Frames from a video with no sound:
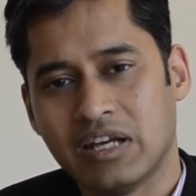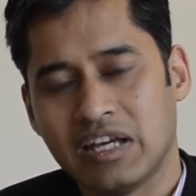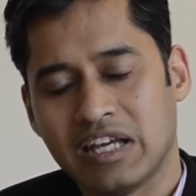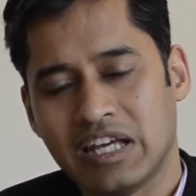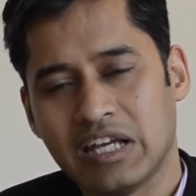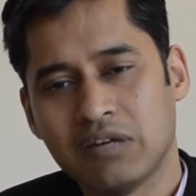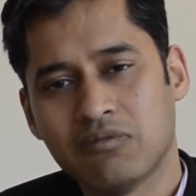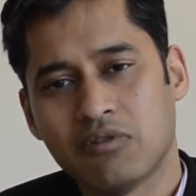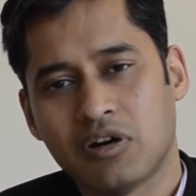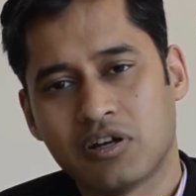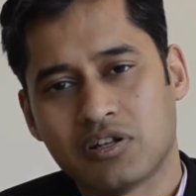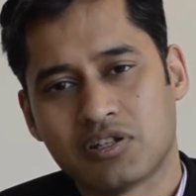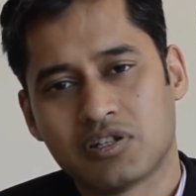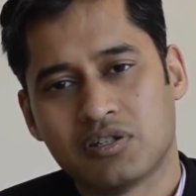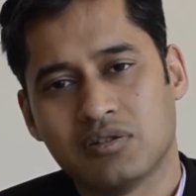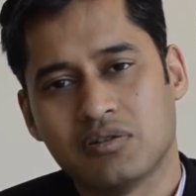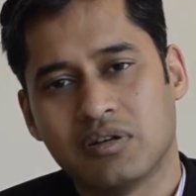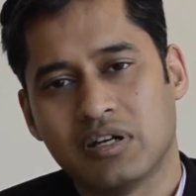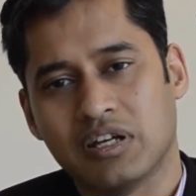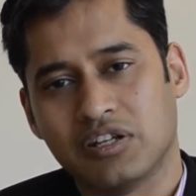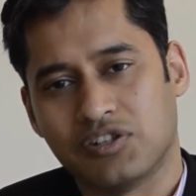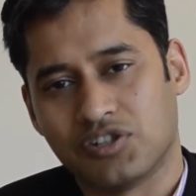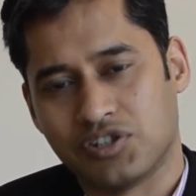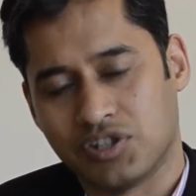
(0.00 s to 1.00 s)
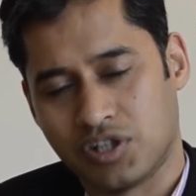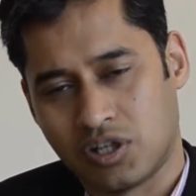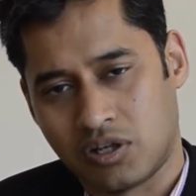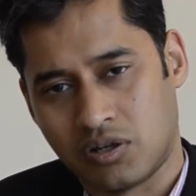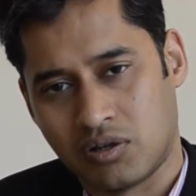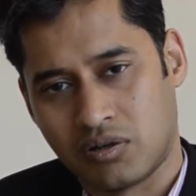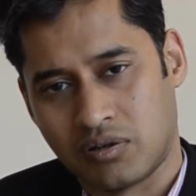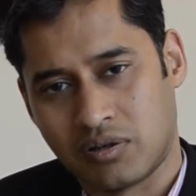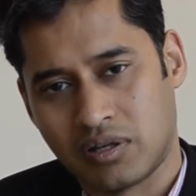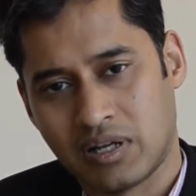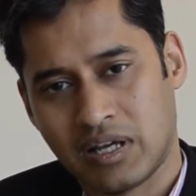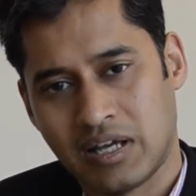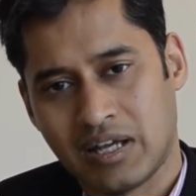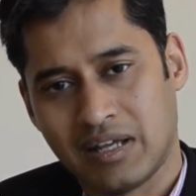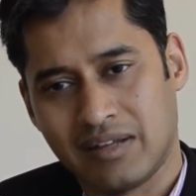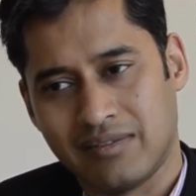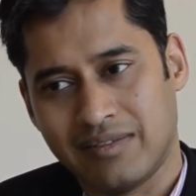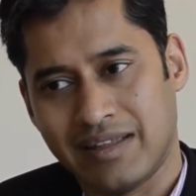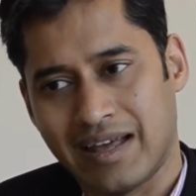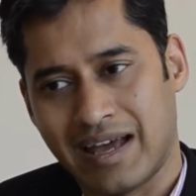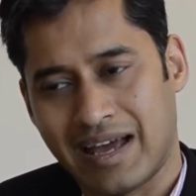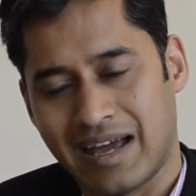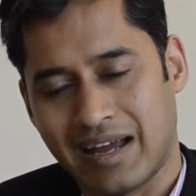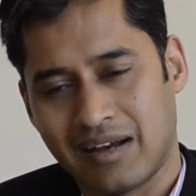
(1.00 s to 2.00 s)
he wants to assure
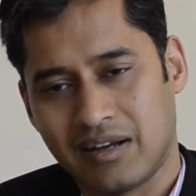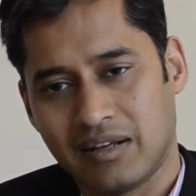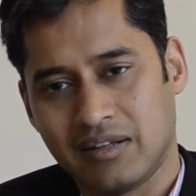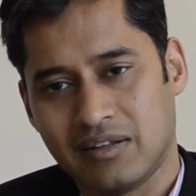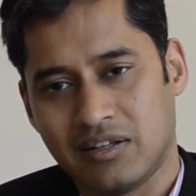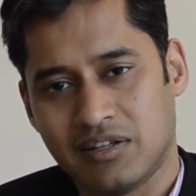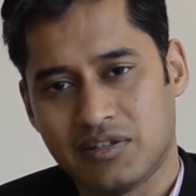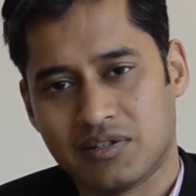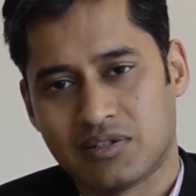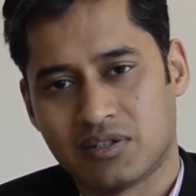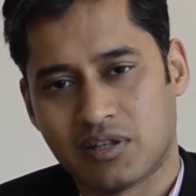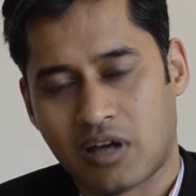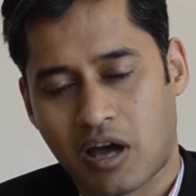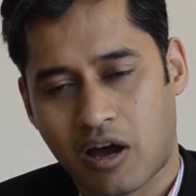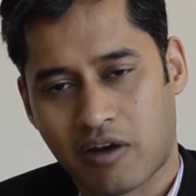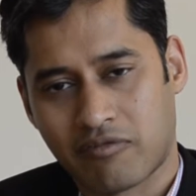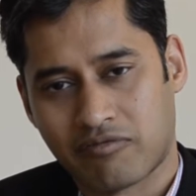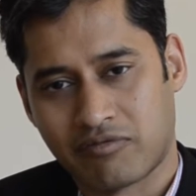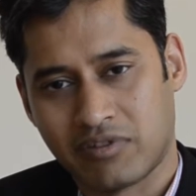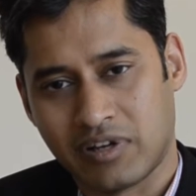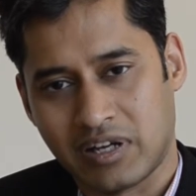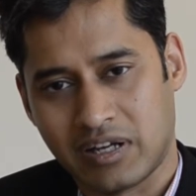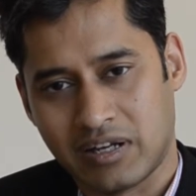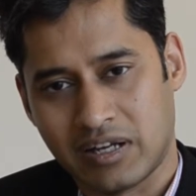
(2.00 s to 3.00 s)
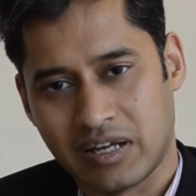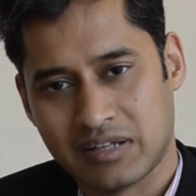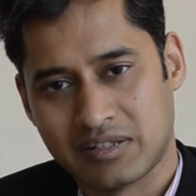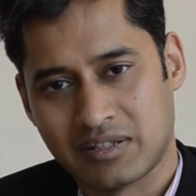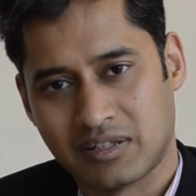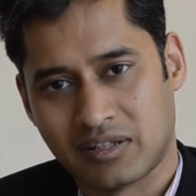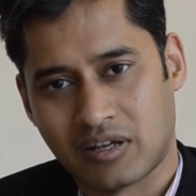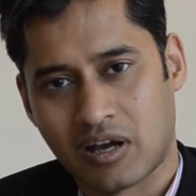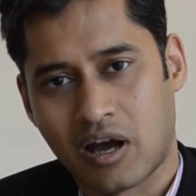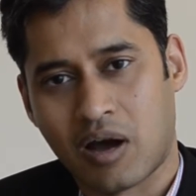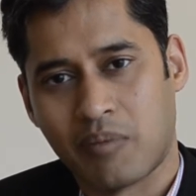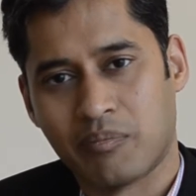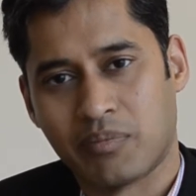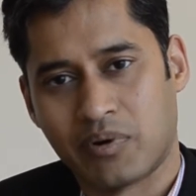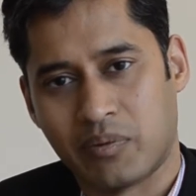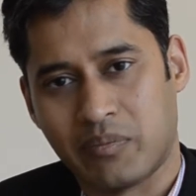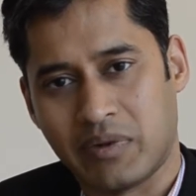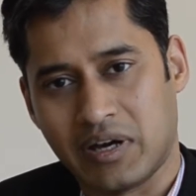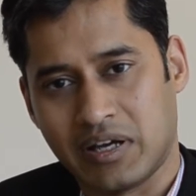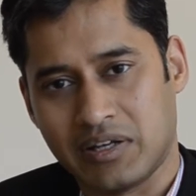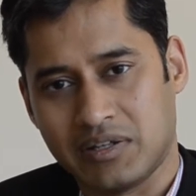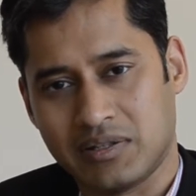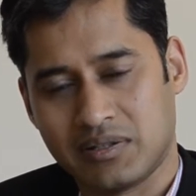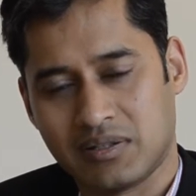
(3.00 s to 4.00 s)
that this software doesn't
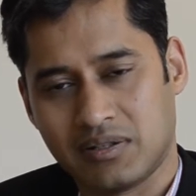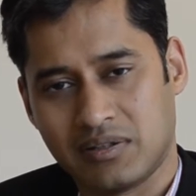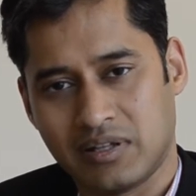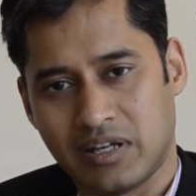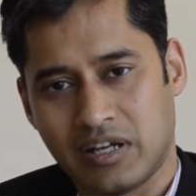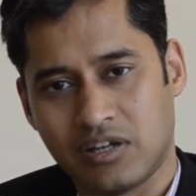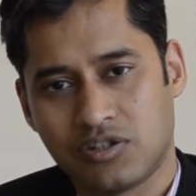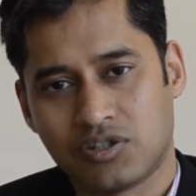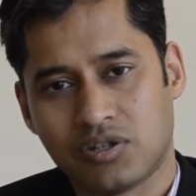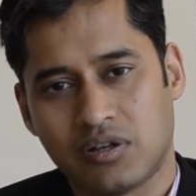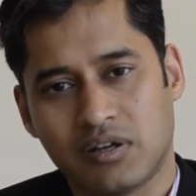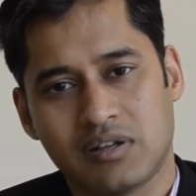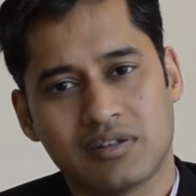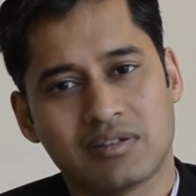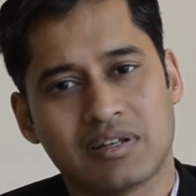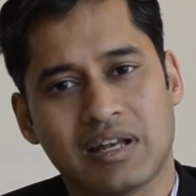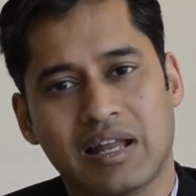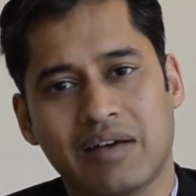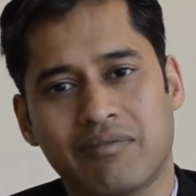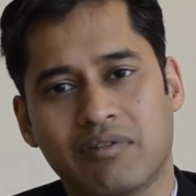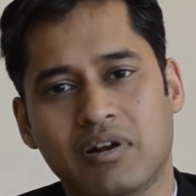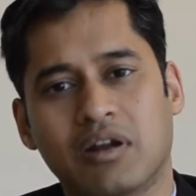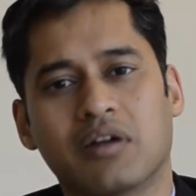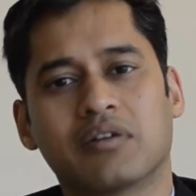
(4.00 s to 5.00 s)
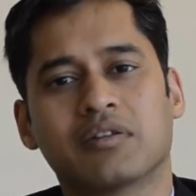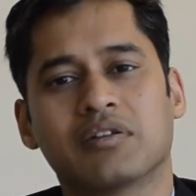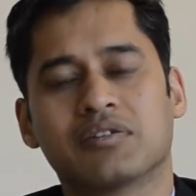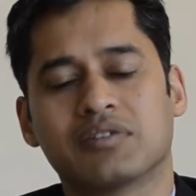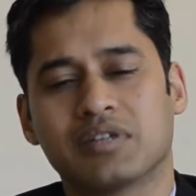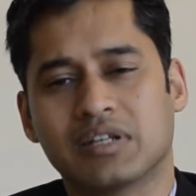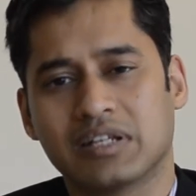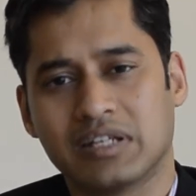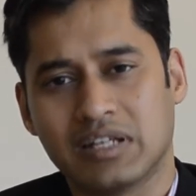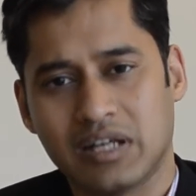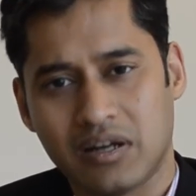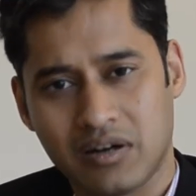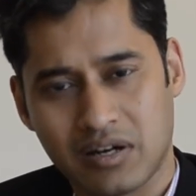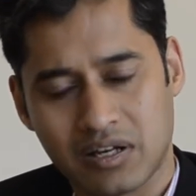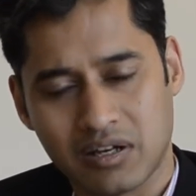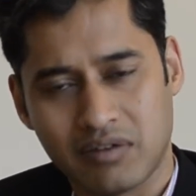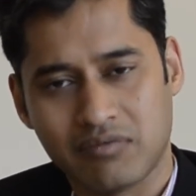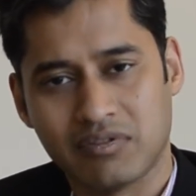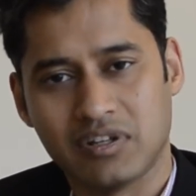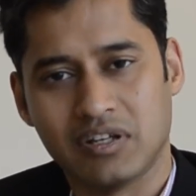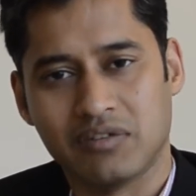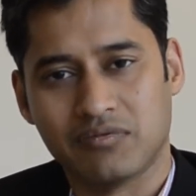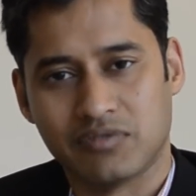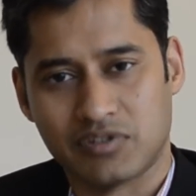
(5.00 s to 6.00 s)
compromise the assurance level or the security
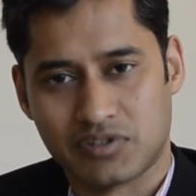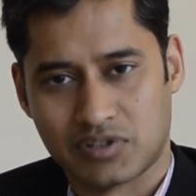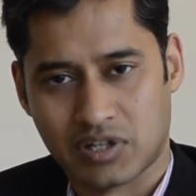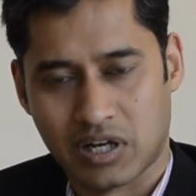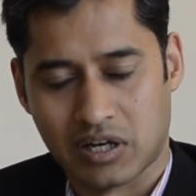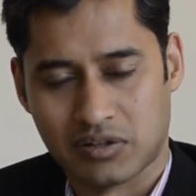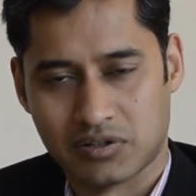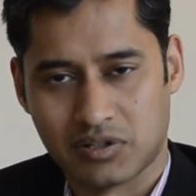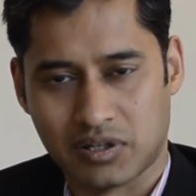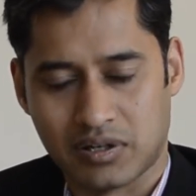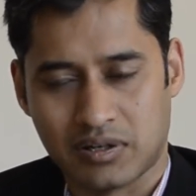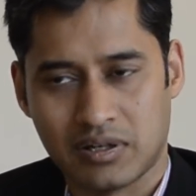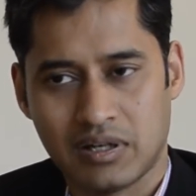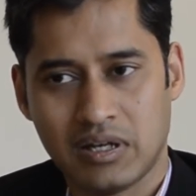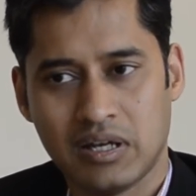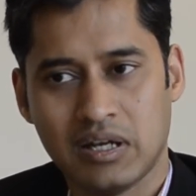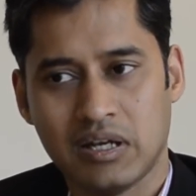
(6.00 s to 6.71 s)
of the infrastructure.